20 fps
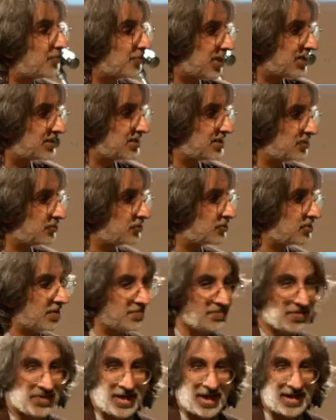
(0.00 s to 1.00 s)
presents or
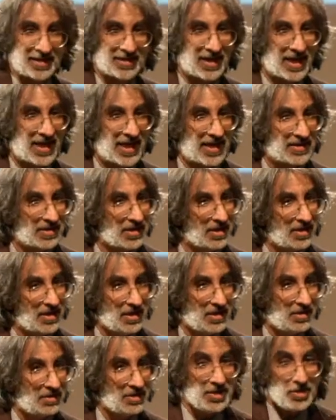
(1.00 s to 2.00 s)
something like that.
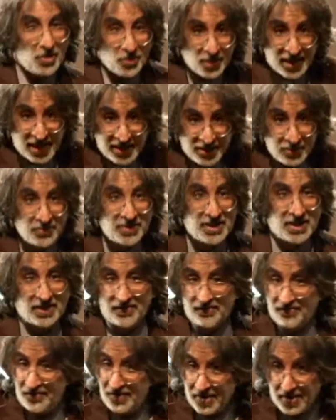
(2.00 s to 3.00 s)
You know, and you
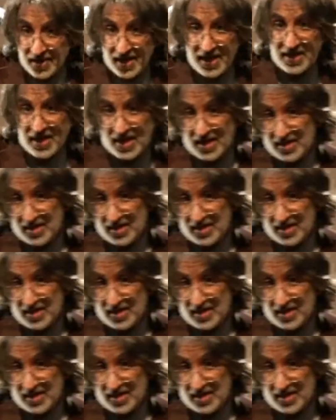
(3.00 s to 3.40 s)
give, and,